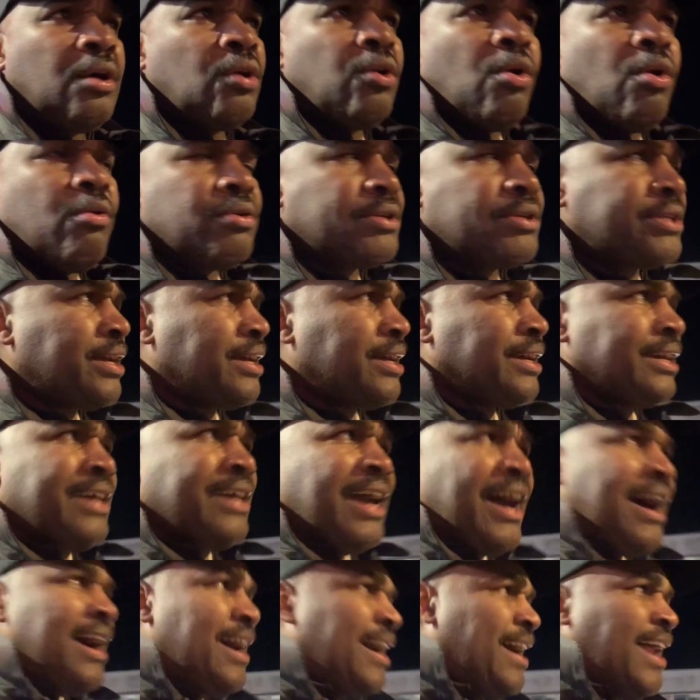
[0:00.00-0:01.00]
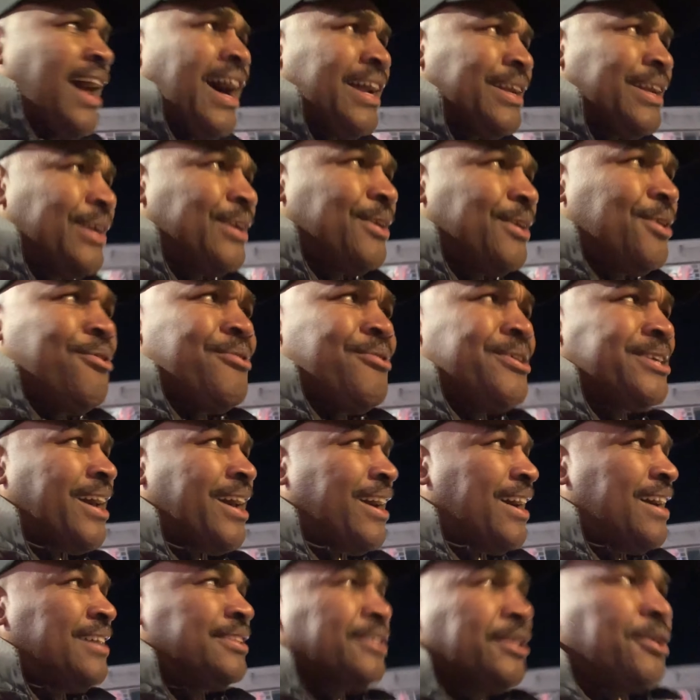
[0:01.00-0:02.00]
Oh, God,
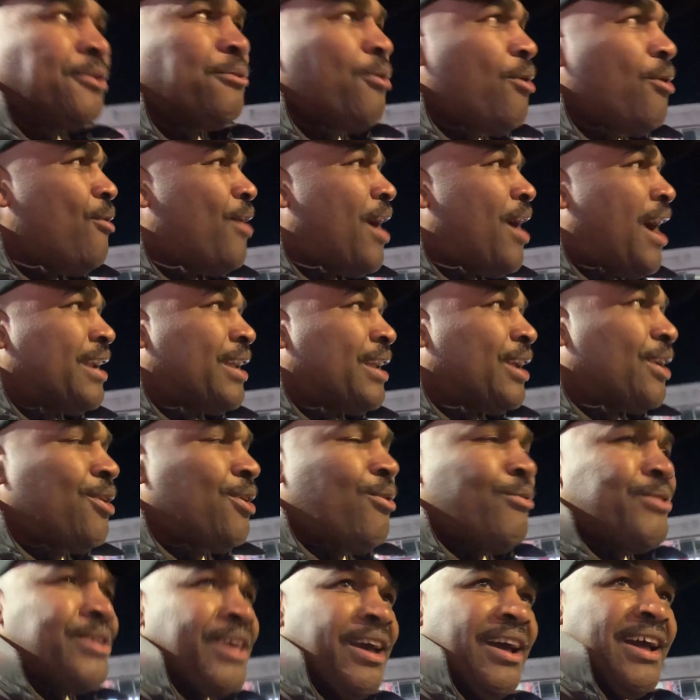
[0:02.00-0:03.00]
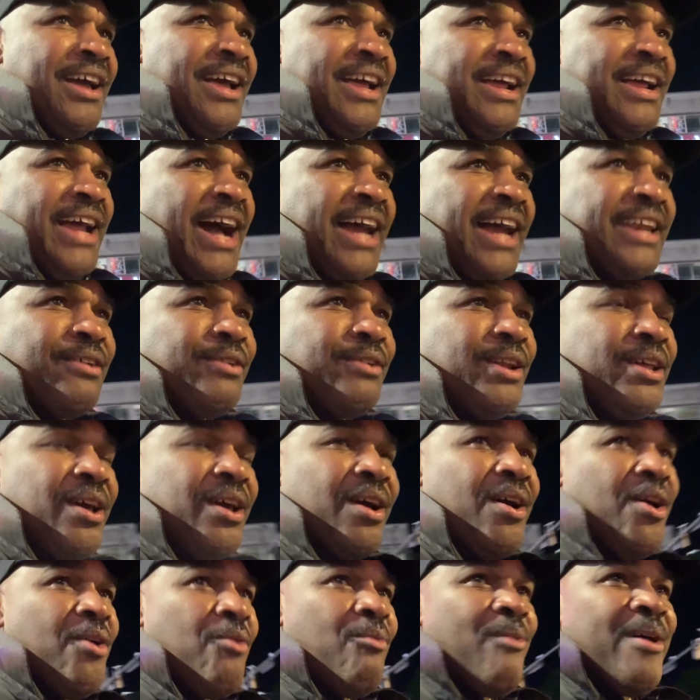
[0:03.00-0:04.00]
hallelujah. Oh, hallelujah.
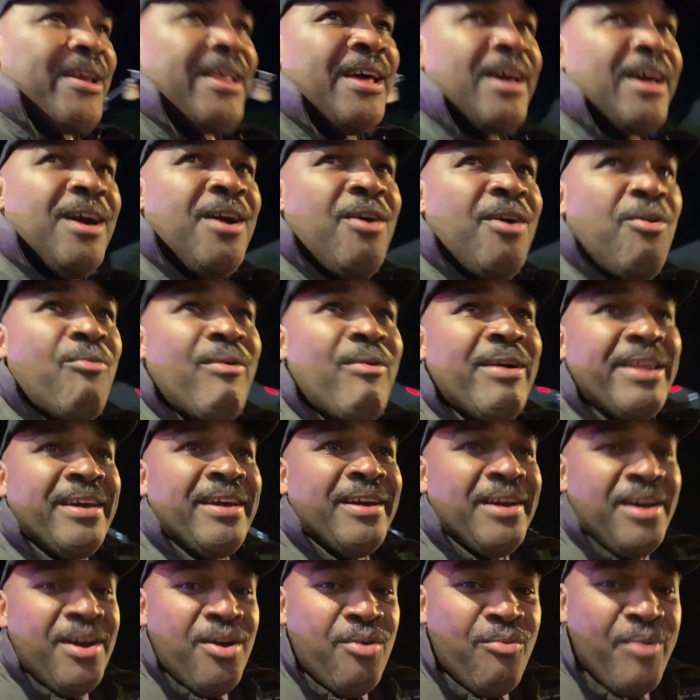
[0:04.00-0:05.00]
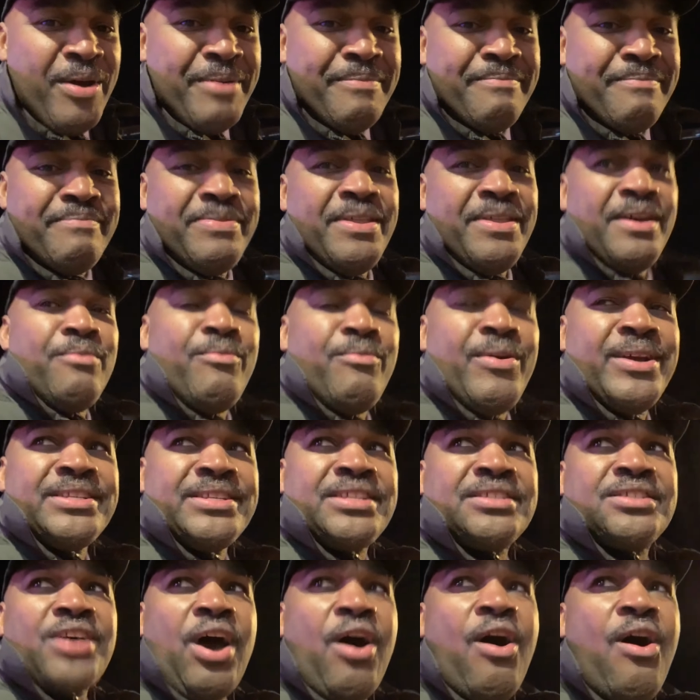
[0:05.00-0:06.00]
Hallelujah. When, when, when, when
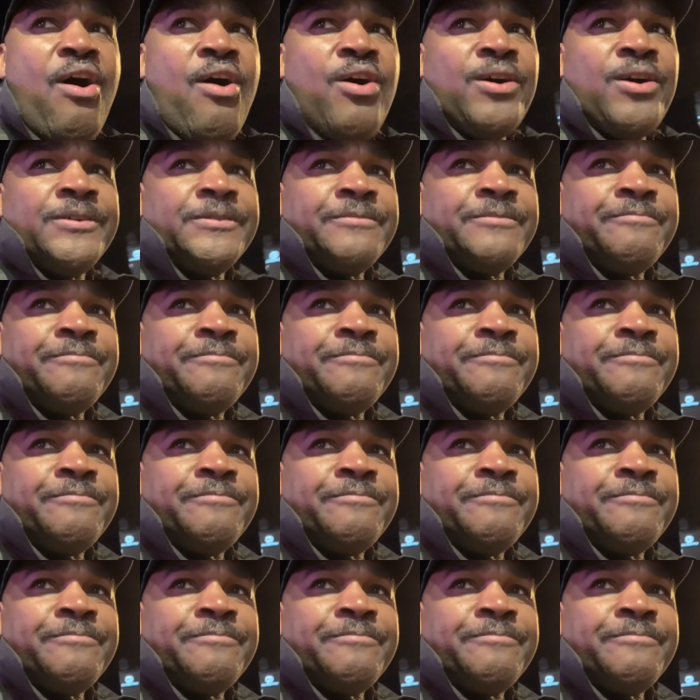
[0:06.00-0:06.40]
Saul